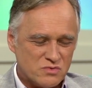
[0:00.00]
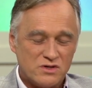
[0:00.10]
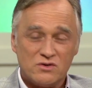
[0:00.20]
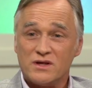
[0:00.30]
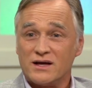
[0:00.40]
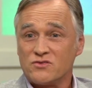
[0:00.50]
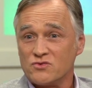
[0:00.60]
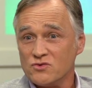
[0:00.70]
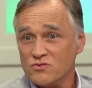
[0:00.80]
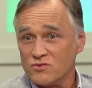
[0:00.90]
We do that
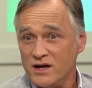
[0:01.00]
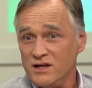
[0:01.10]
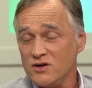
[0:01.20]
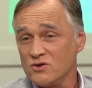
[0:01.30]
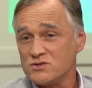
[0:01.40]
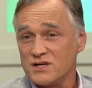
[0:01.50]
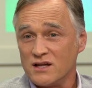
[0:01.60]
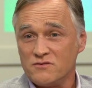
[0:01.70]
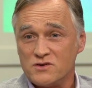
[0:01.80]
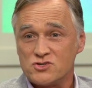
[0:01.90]
through radio,
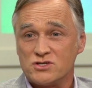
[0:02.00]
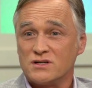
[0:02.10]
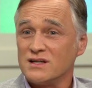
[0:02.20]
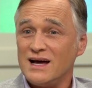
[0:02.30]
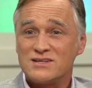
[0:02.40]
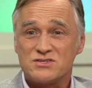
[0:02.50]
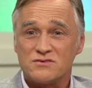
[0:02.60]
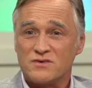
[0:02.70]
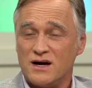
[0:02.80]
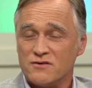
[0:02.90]
television, lots
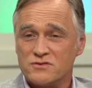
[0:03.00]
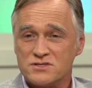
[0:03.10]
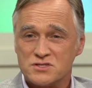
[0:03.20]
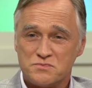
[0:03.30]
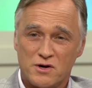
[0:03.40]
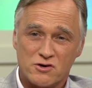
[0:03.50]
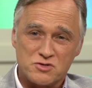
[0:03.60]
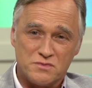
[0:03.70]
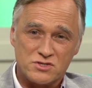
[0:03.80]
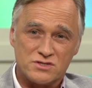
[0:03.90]
of conferences,
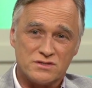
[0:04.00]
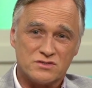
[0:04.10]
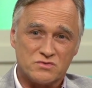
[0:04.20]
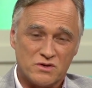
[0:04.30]
parish missions.